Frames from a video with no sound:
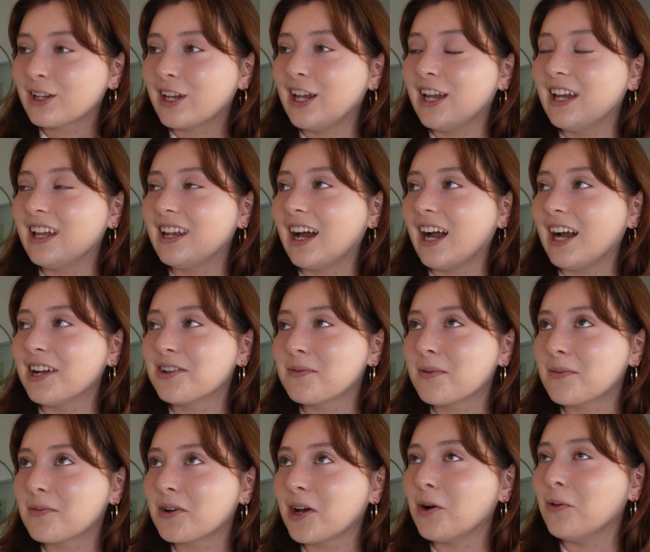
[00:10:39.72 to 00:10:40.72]
and I just
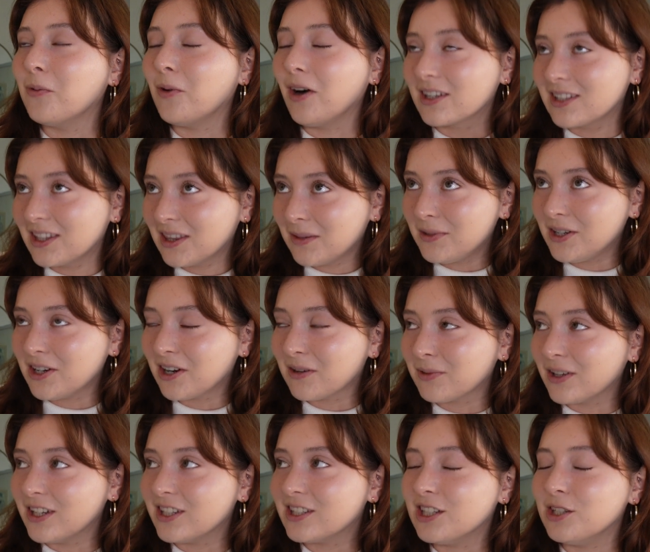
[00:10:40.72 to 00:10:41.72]
remember I walked in the PR
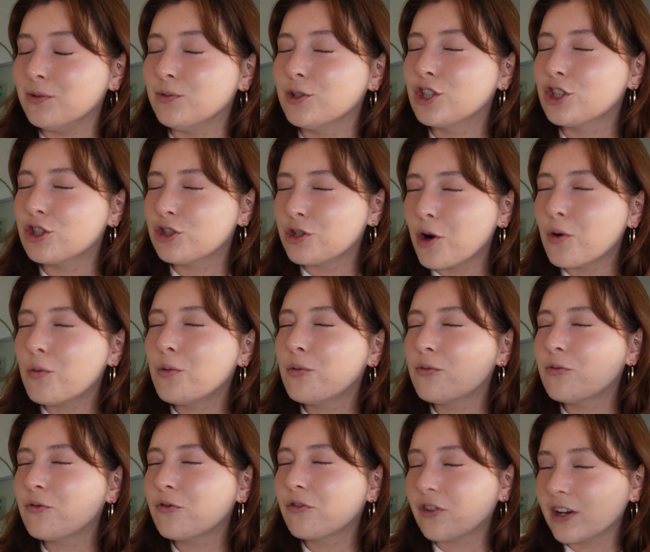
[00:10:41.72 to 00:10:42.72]
place and it was so
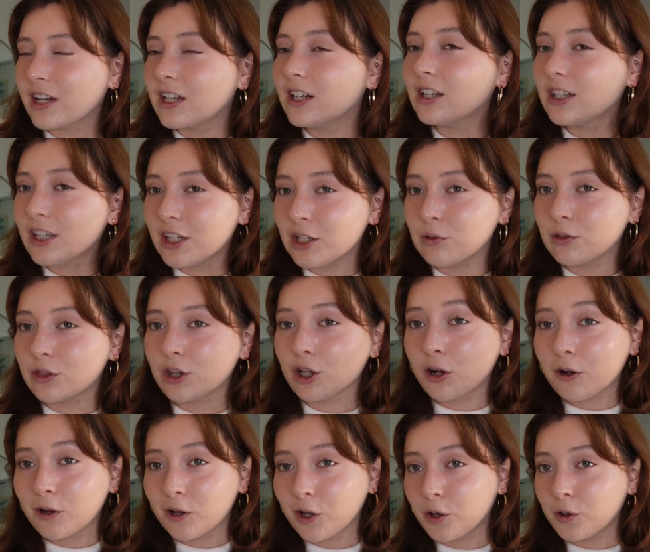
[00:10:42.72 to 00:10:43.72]
freaking cute. The
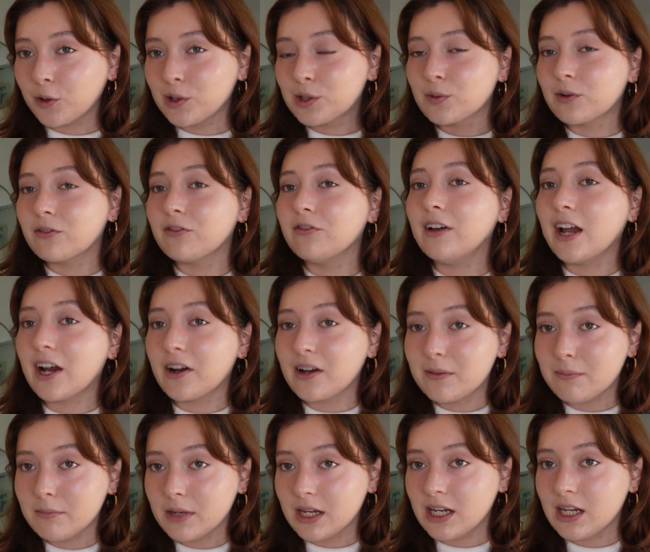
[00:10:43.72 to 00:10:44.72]
clothes were very
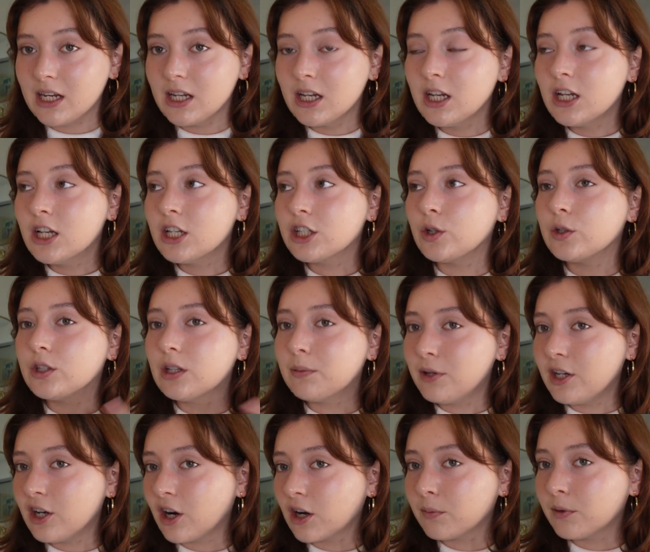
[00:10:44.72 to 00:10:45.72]
me. So it's a
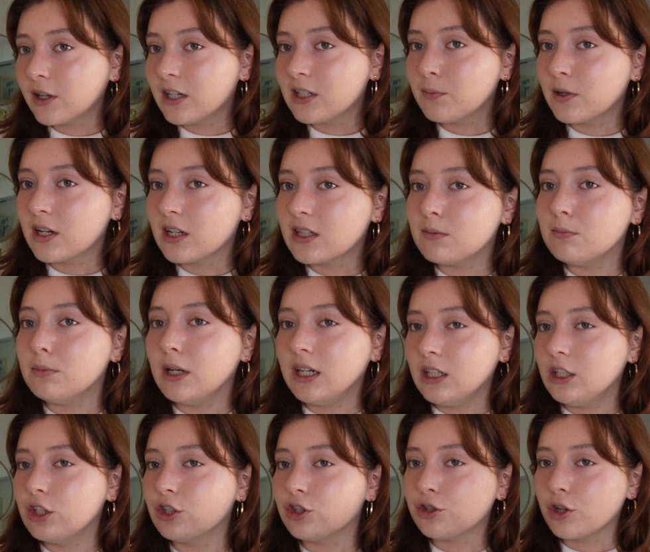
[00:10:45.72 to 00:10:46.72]
PR place, but it's
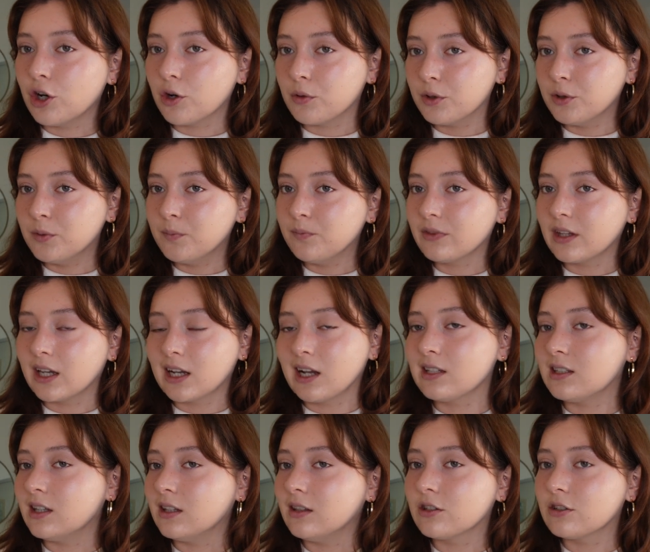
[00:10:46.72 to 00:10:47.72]
mainly a showroom. Like I
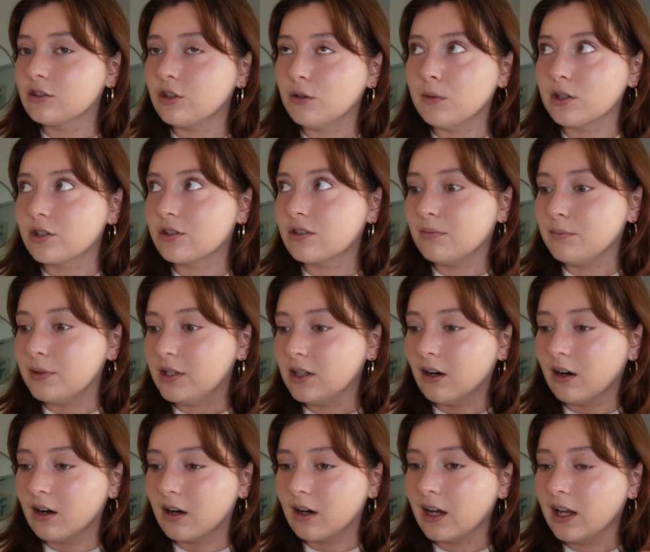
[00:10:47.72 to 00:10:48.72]
said, there's so much to
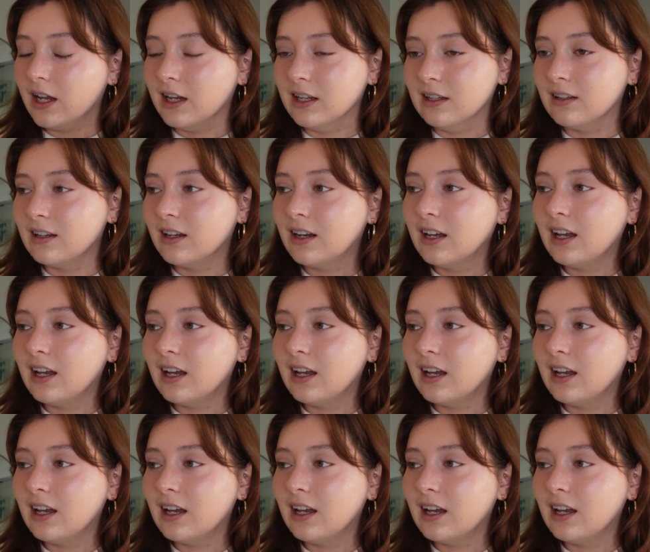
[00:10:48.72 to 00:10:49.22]
PR, and